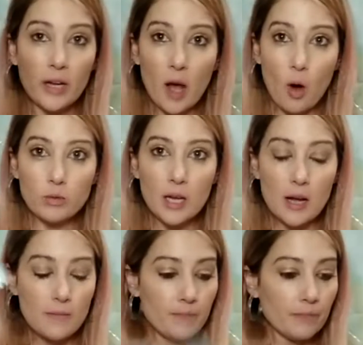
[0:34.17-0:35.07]

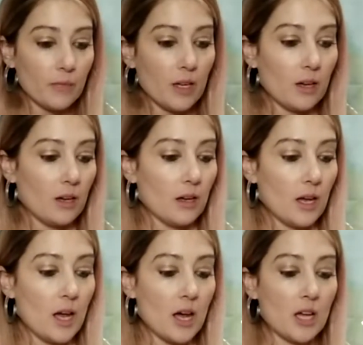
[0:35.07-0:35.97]
holder,
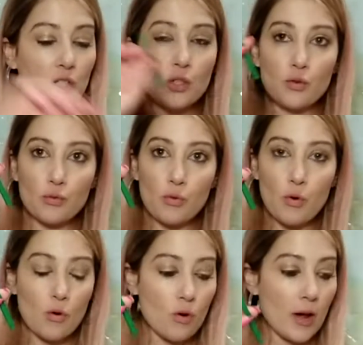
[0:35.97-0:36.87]
a
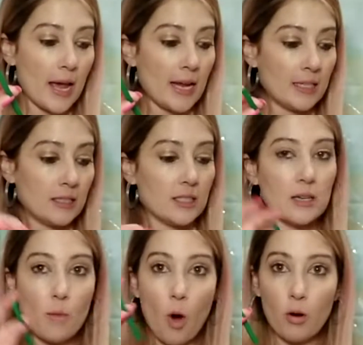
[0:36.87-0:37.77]
straw and
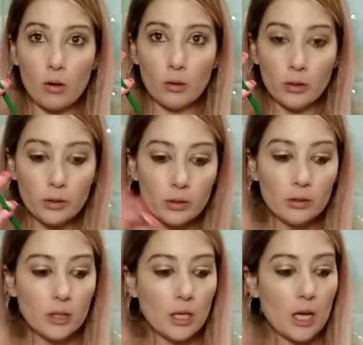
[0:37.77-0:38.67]
some hot glue
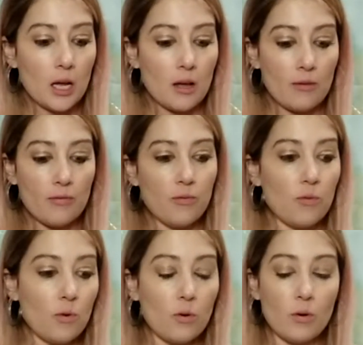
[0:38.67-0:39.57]

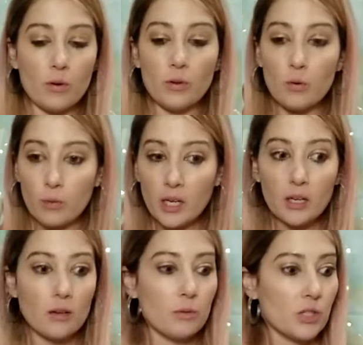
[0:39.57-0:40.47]
for your
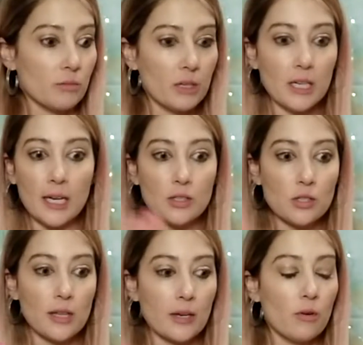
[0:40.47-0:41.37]
wick, which I'm going to get to
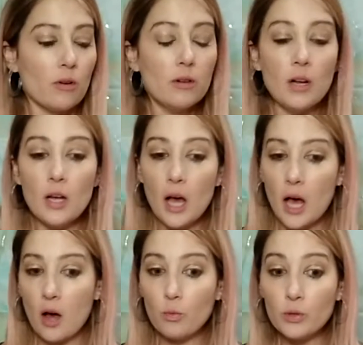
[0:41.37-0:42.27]
later on,
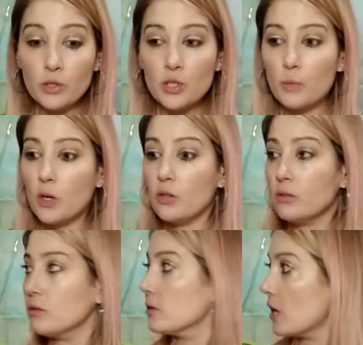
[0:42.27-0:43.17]
a wooden spoon
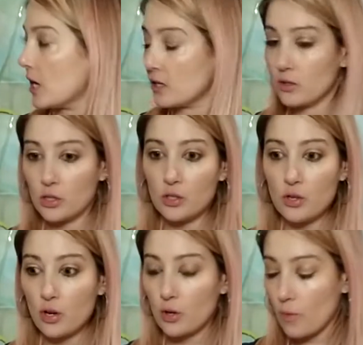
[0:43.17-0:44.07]
to
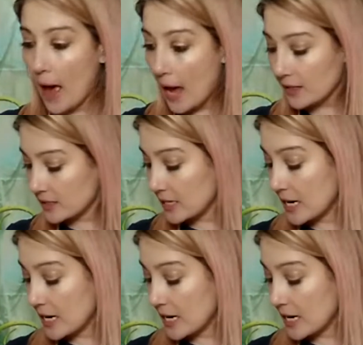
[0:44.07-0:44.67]
stir your wax,